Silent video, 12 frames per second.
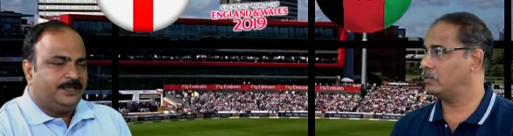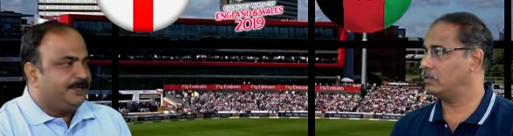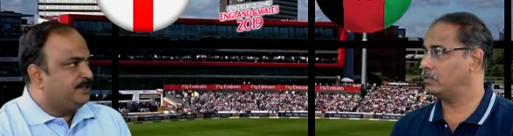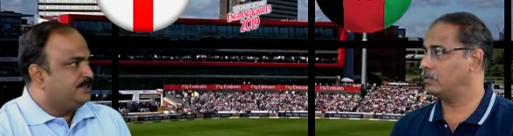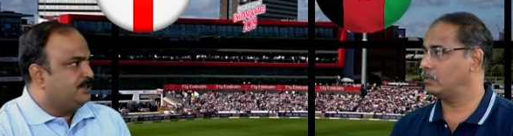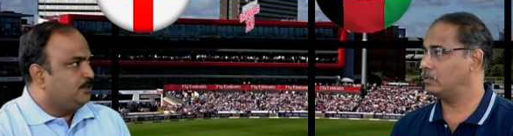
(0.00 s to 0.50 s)

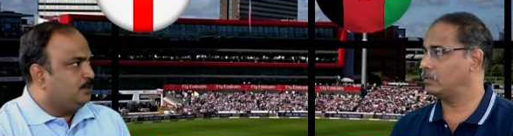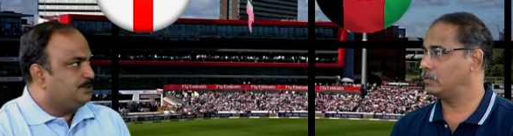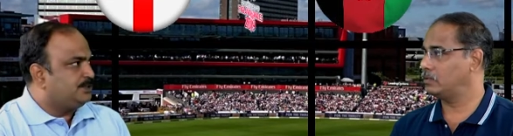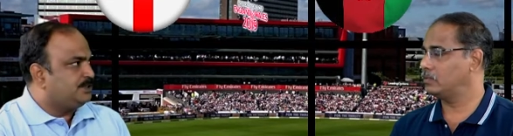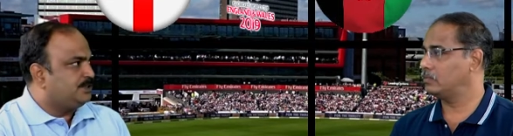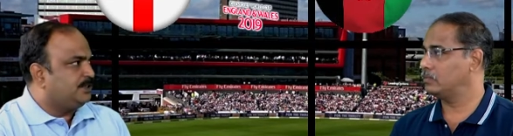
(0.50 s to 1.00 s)
Speaker 1: It is the
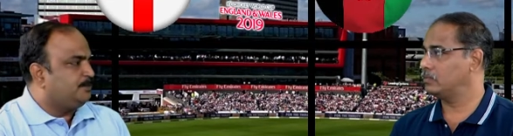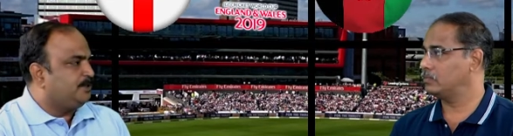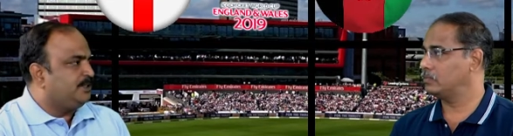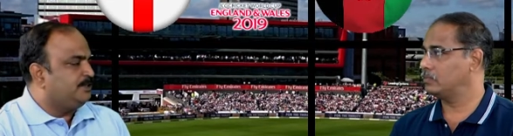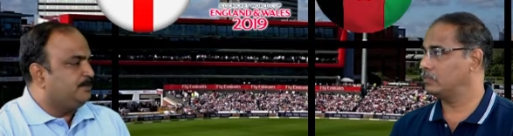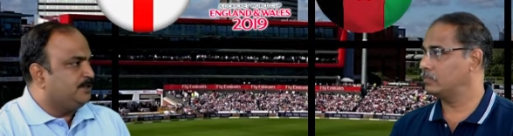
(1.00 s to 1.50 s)
hosts that
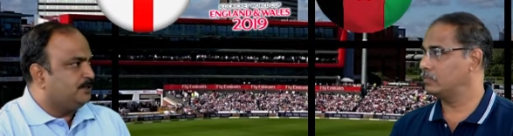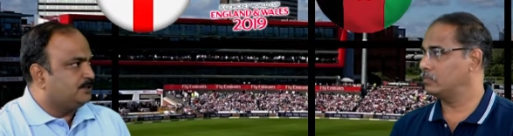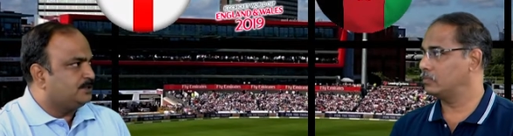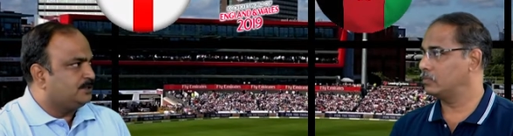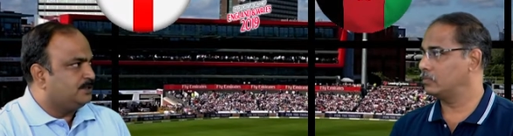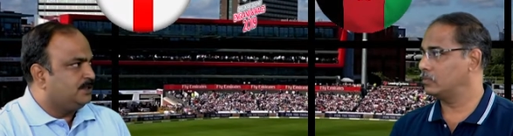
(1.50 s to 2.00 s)
play the
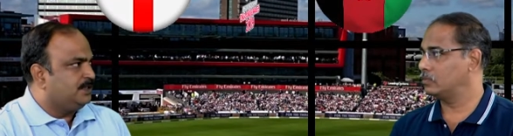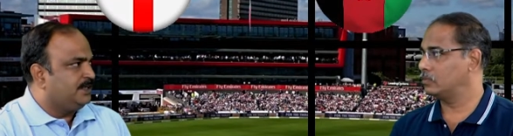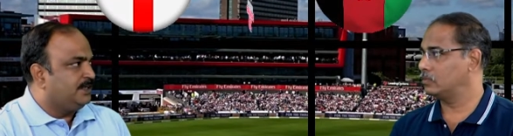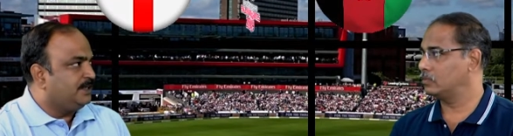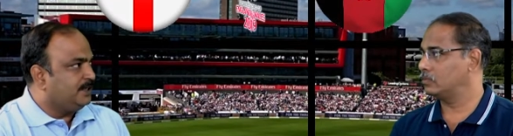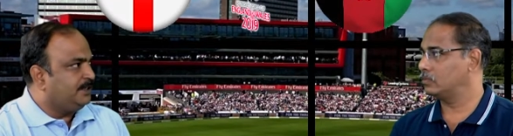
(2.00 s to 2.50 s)
minnows.
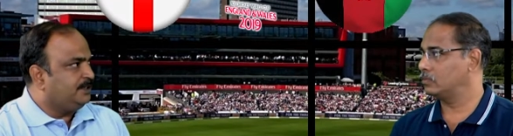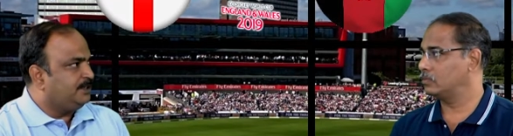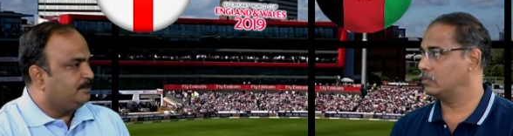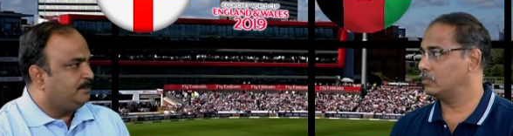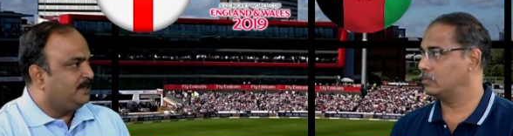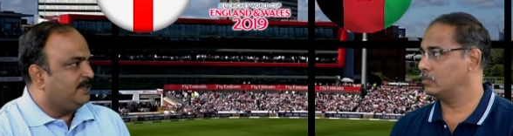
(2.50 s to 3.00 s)
England
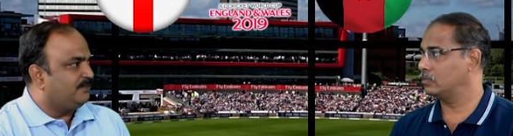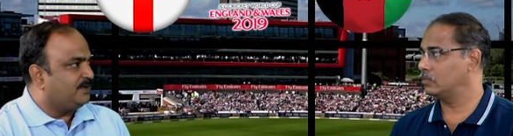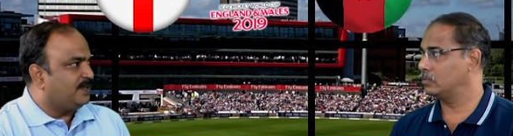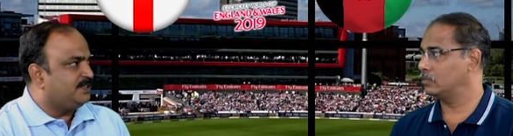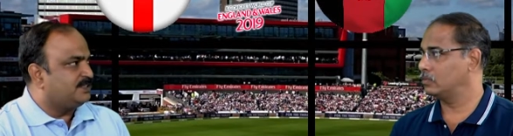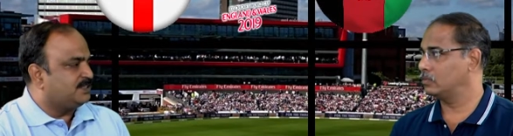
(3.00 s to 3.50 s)
play
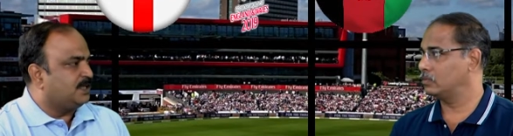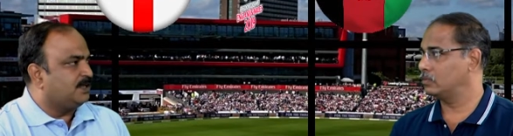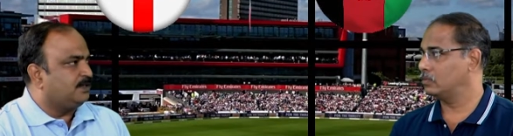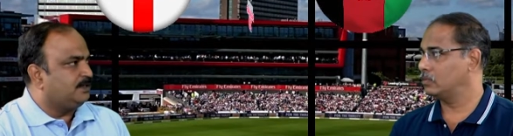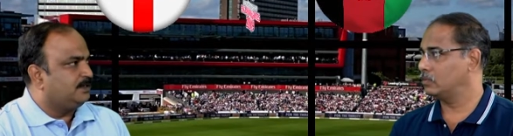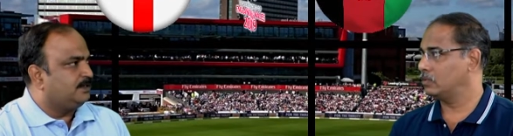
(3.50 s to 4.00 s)

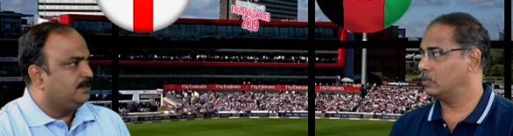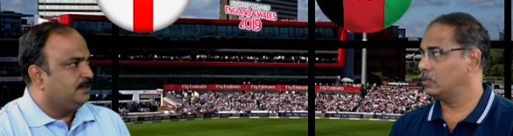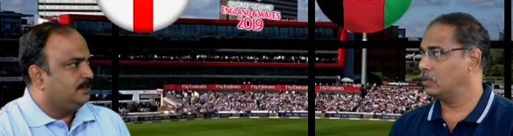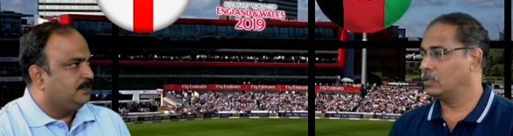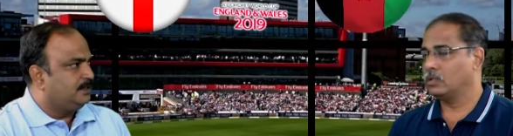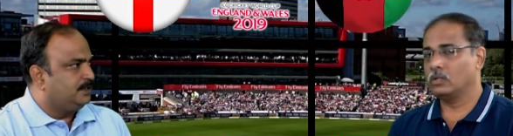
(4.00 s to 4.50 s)
Afghanistan.
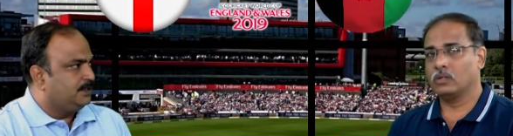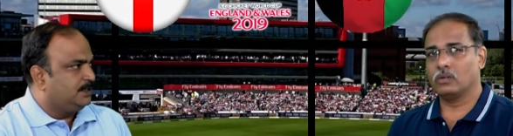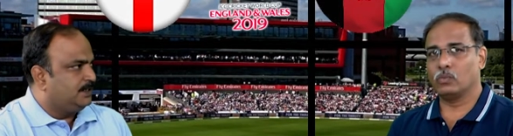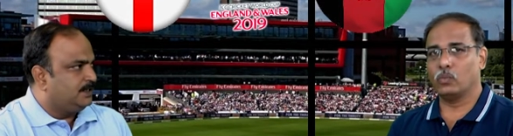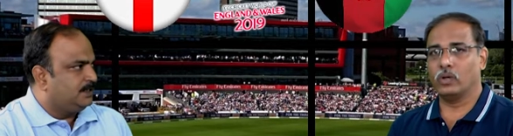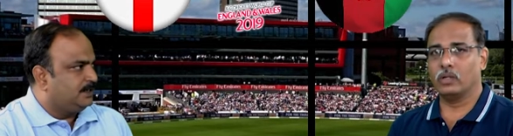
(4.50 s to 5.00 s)

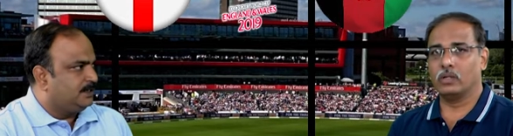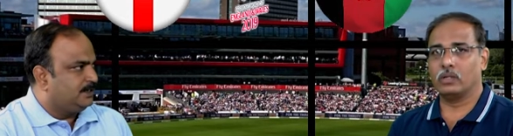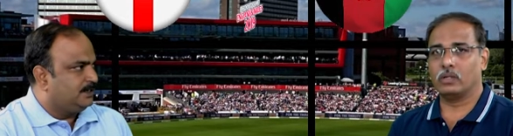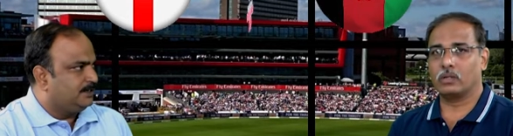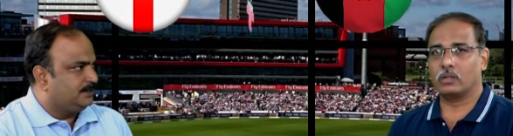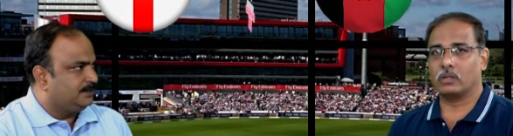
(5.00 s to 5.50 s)

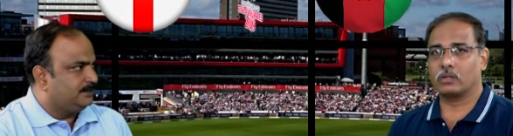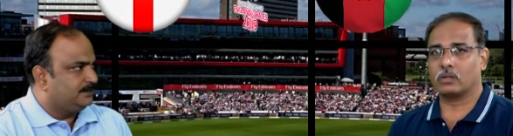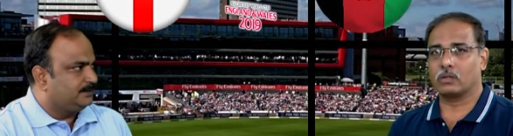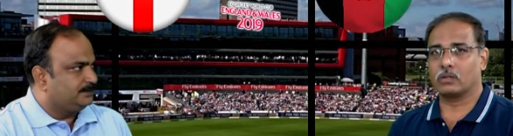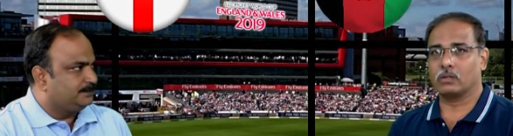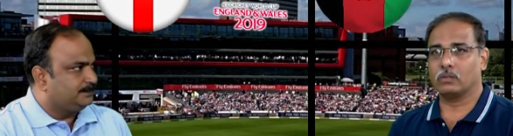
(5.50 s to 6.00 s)
Speaker 2: Well,
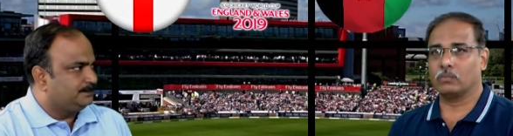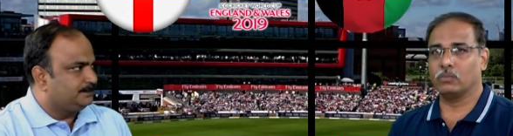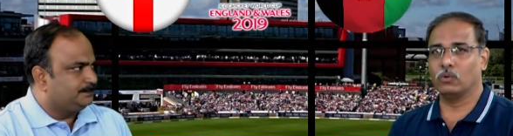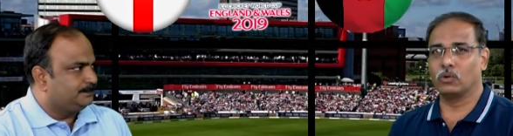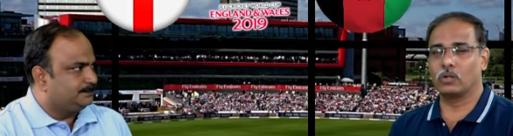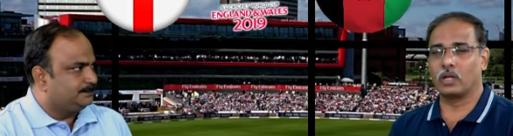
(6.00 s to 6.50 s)

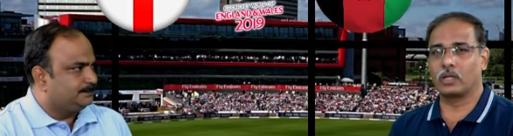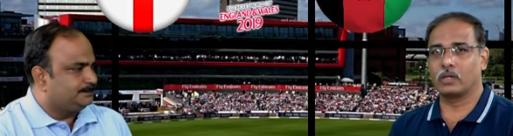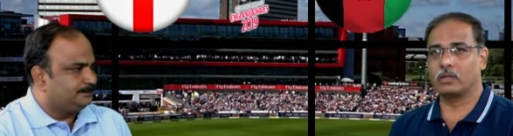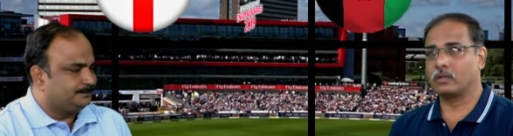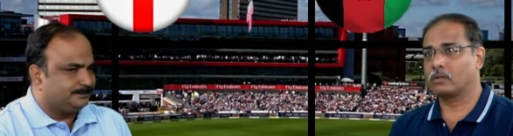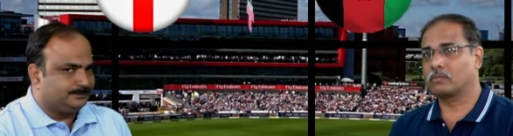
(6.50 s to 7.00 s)
more like
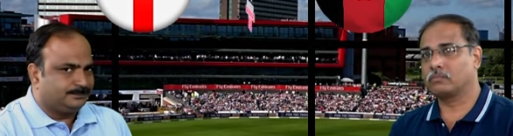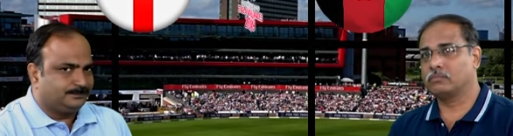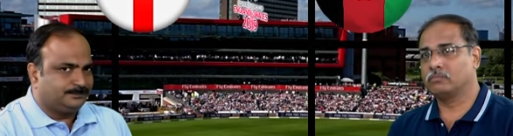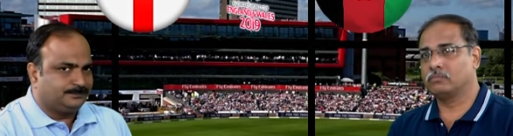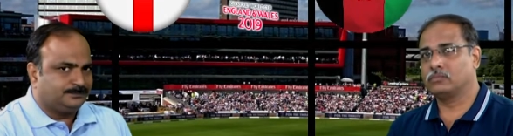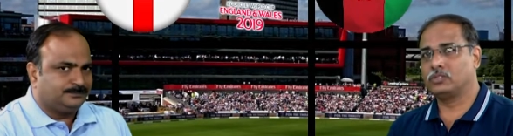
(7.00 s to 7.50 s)
a
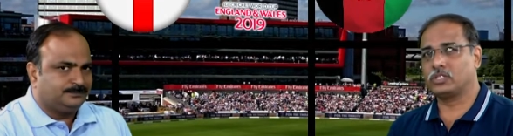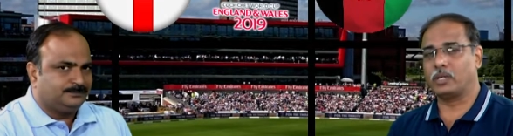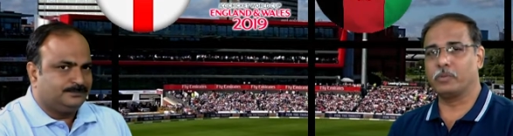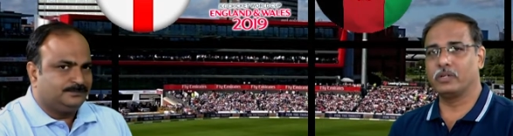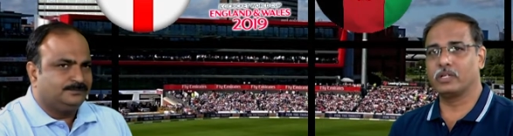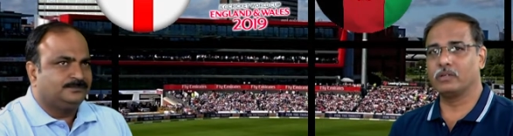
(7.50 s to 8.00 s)

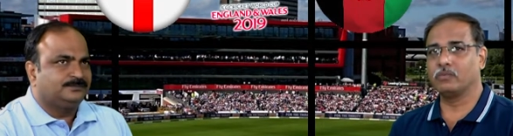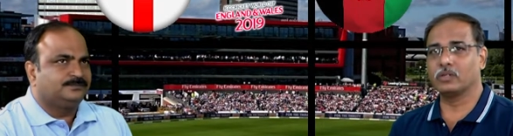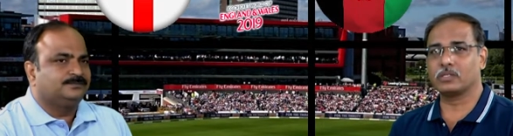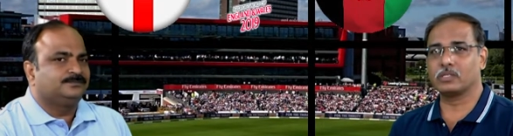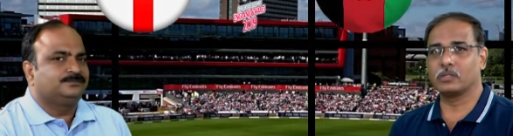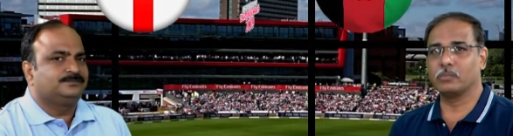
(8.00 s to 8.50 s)
champion team
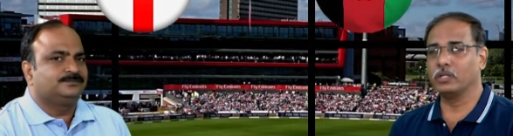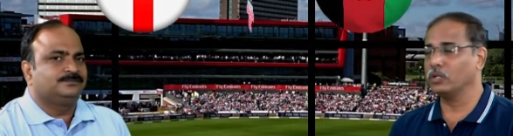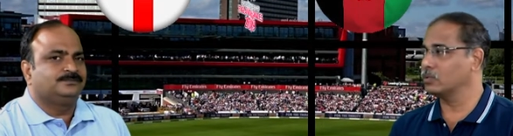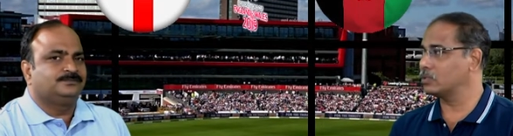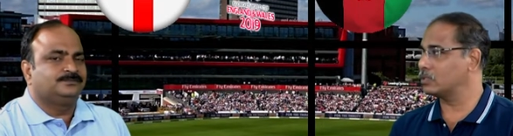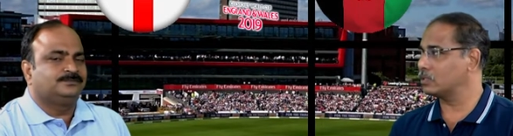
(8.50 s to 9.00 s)
versus the
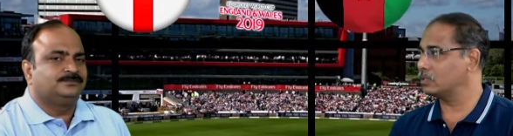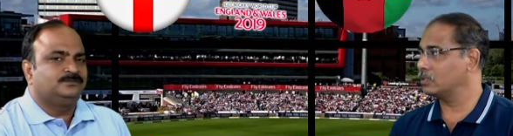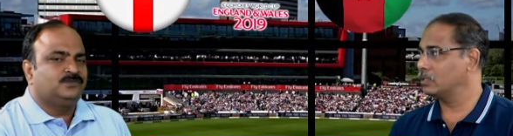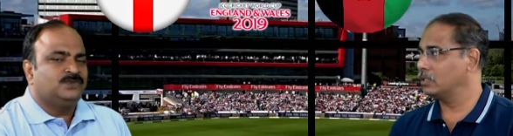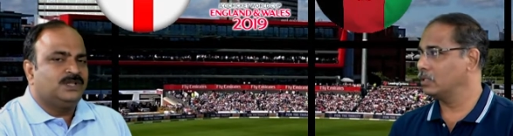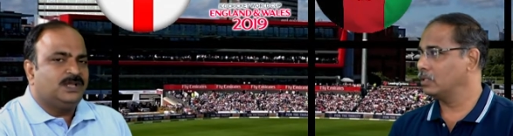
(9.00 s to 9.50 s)
minnows.
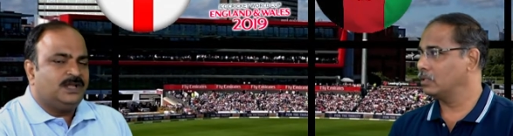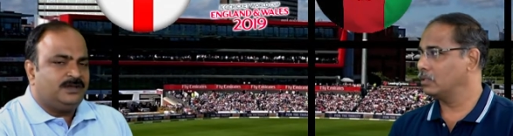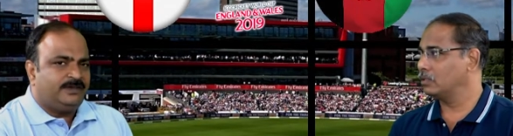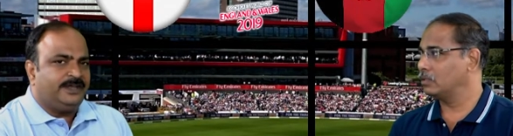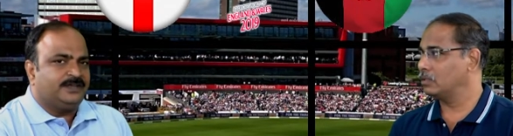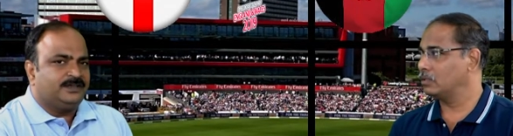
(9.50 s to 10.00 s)

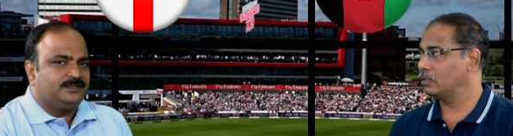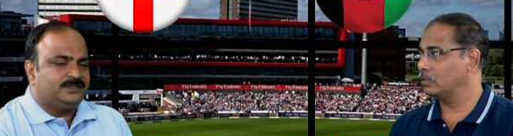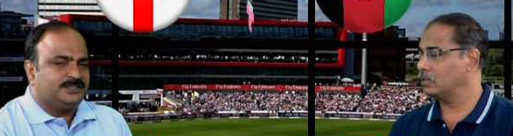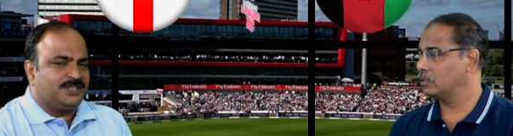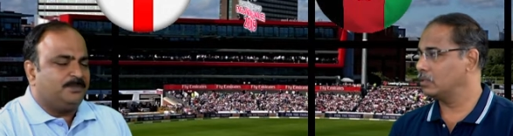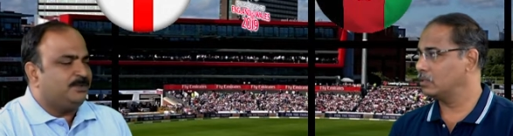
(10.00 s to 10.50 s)
Speaker 1: Right.
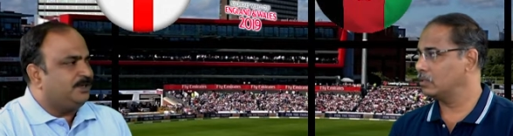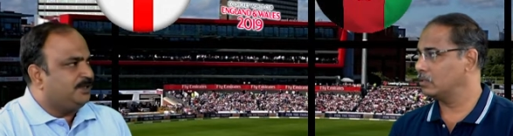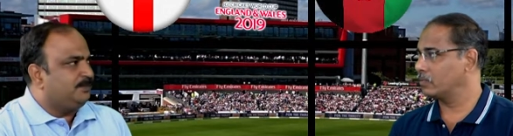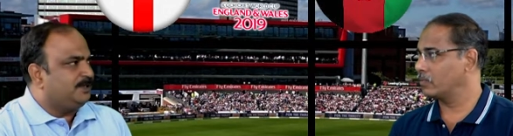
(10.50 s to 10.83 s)
The champion team